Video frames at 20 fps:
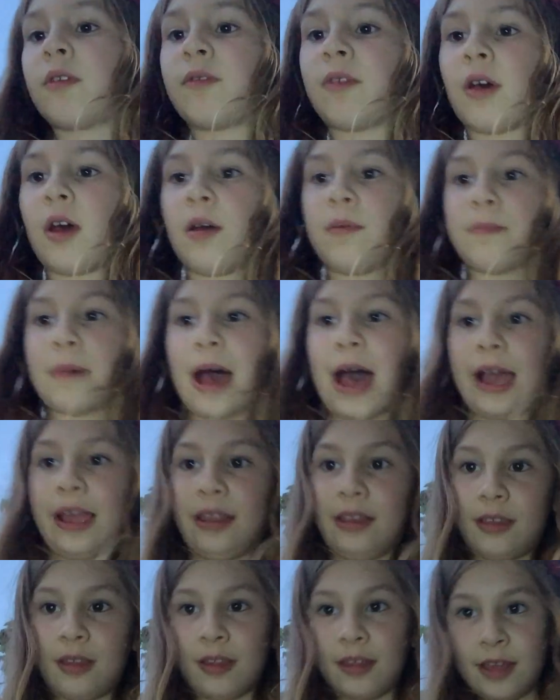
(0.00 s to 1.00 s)
of her
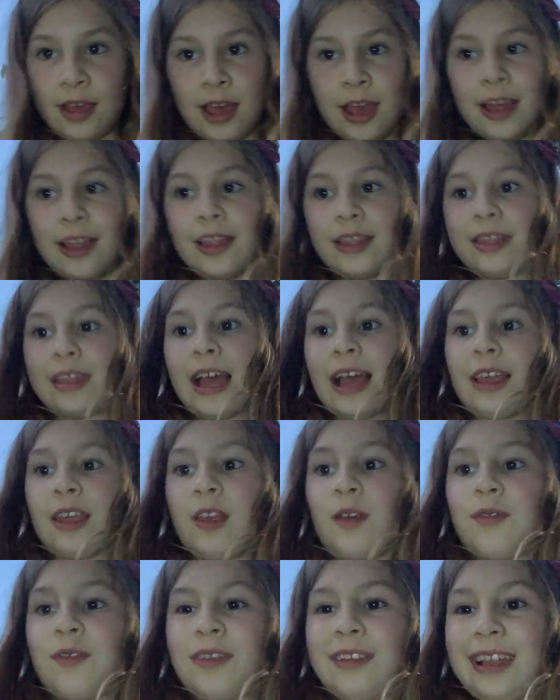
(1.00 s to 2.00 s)
mind. Thank you for